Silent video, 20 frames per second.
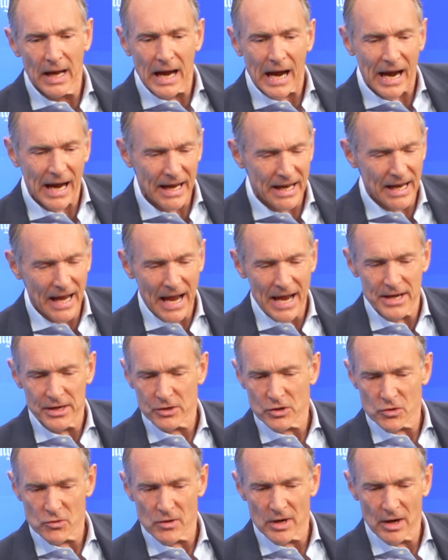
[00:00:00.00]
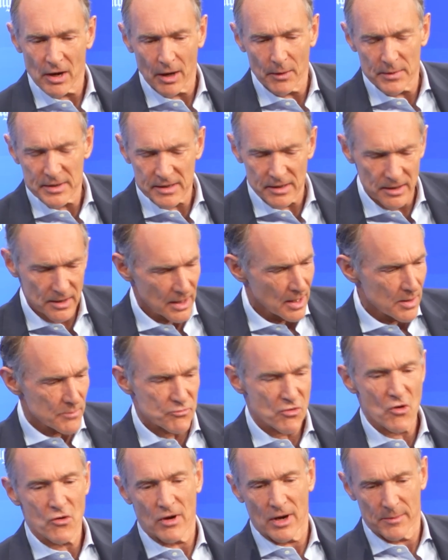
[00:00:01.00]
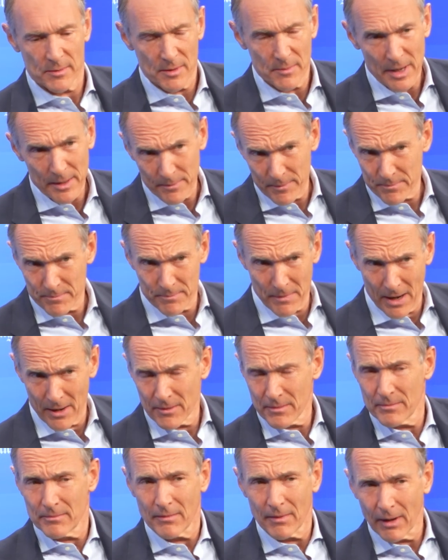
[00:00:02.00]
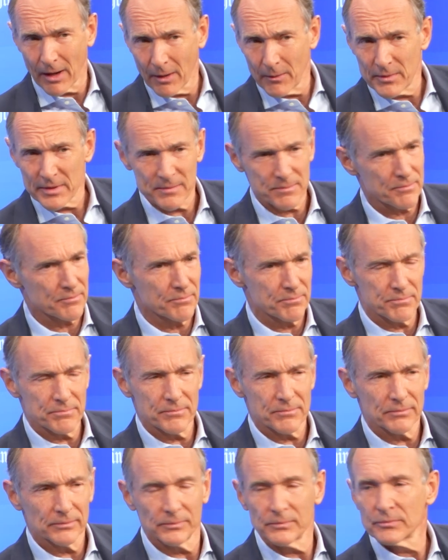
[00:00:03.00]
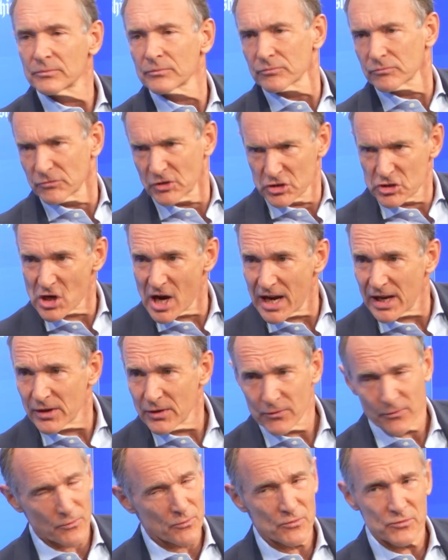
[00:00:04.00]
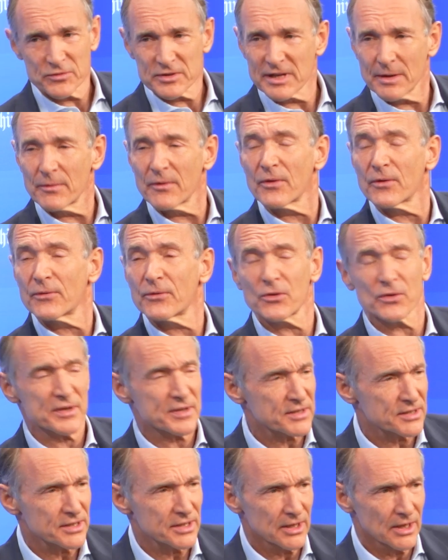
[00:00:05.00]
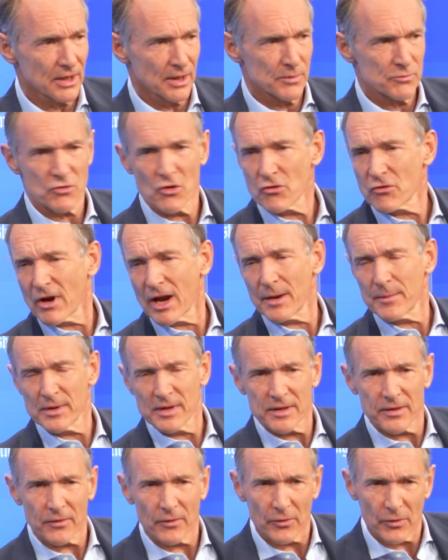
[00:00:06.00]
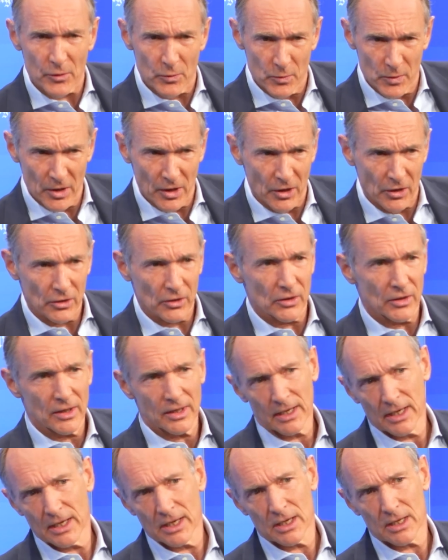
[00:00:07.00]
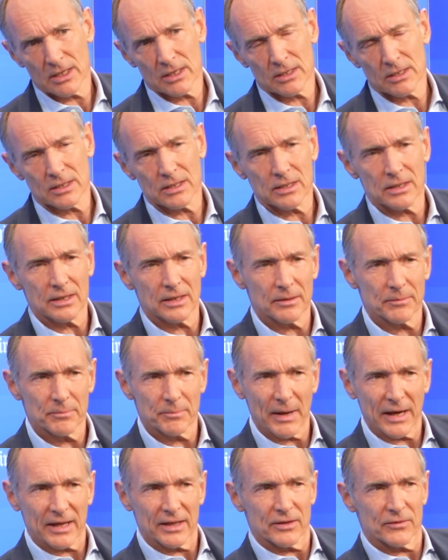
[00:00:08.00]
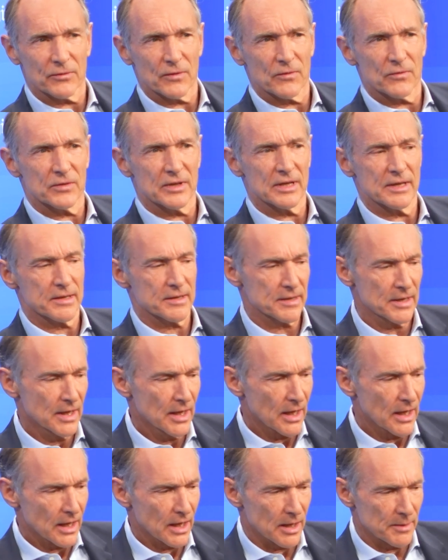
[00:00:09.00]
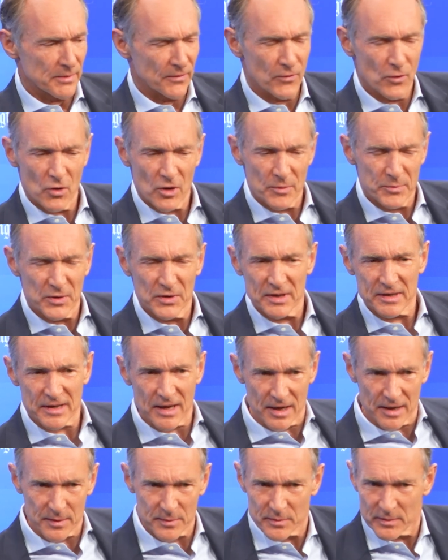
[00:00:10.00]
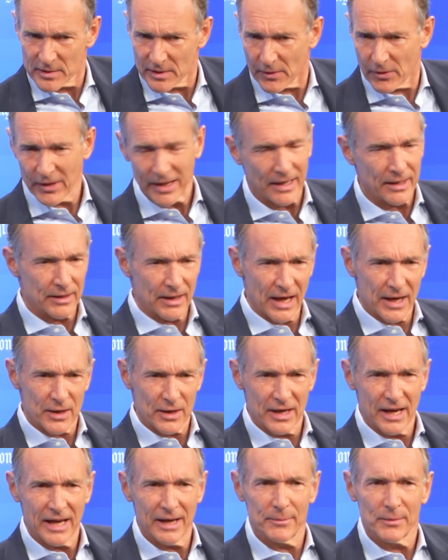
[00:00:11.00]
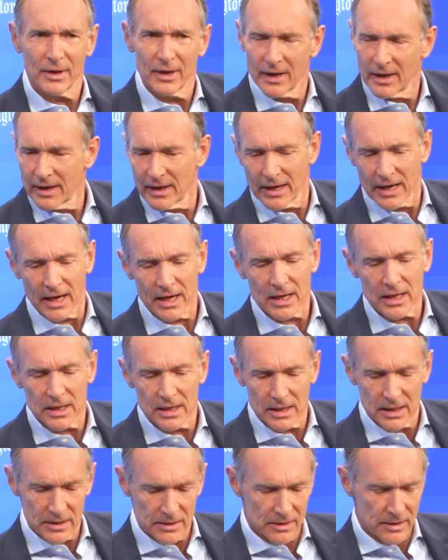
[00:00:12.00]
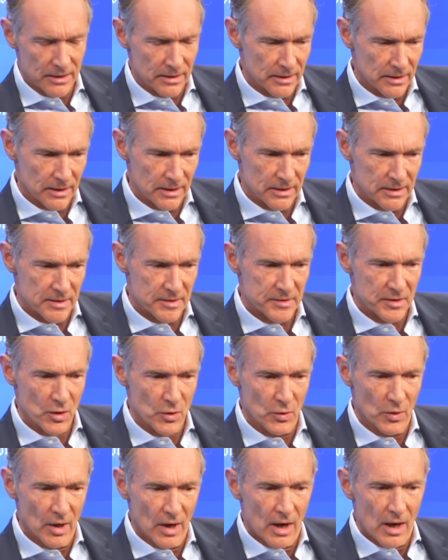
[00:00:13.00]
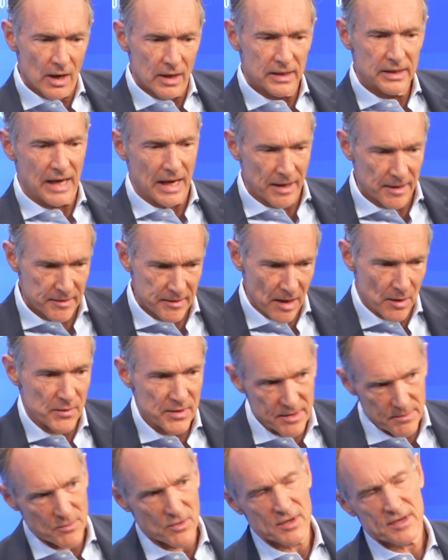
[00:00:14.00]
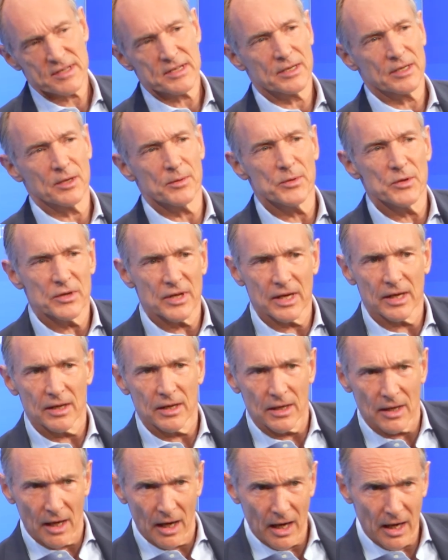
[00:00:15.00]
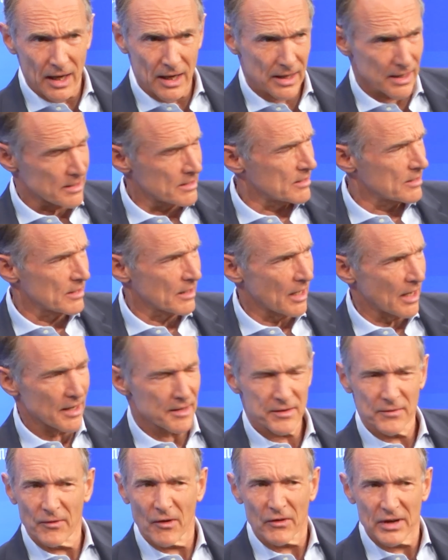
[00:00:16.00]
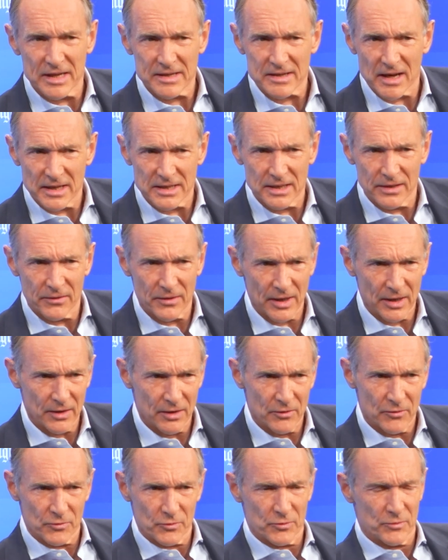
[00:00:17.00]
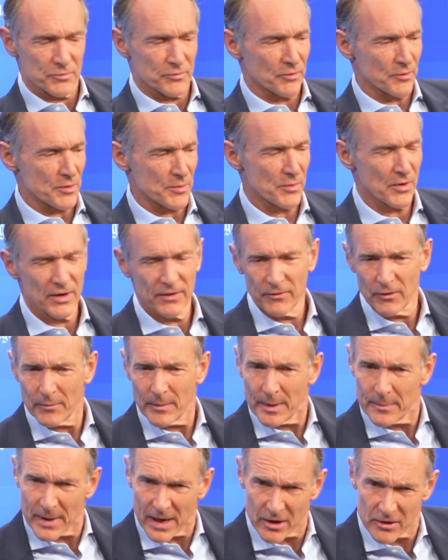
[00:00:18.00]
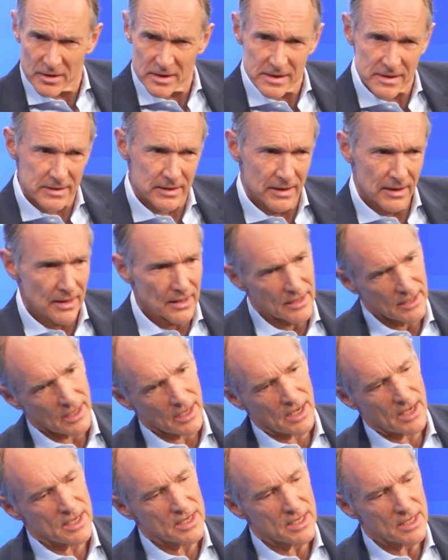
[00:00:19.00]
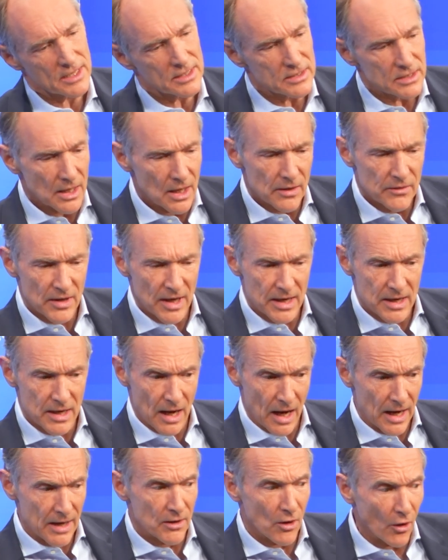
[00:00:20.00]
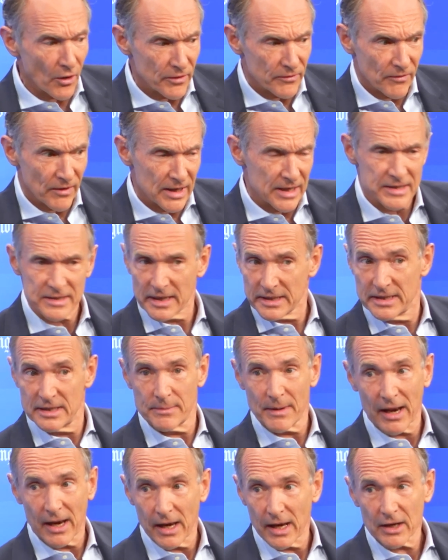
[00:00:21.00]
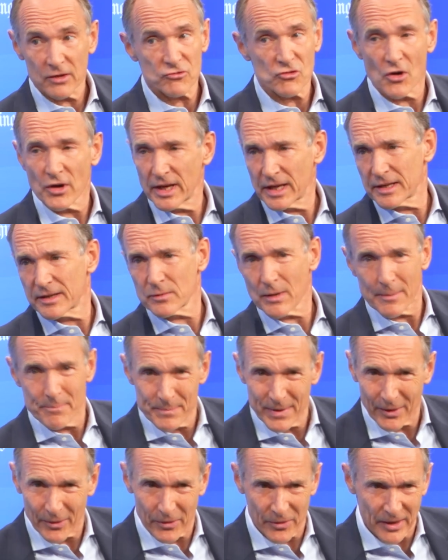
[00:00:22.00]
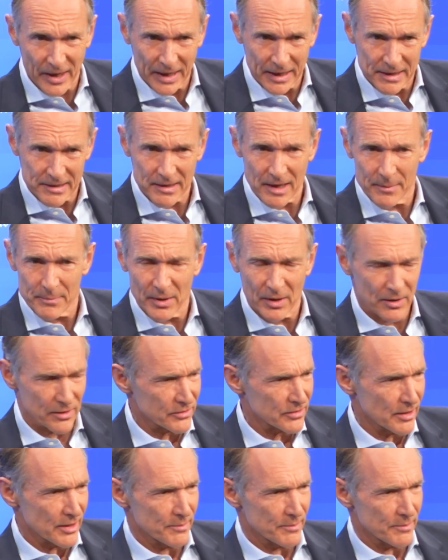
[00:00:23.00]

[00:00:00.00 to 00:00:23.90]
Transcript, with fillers: I had a career. I was a programmer. I was the child of some of the first programmers that there were back in the 50s, before computer science was a thing, had a name. And so, yes, I was immersed in computing as a very exciting thing from the point of view of my parents. And then I got excited about electronics, so I built things. I built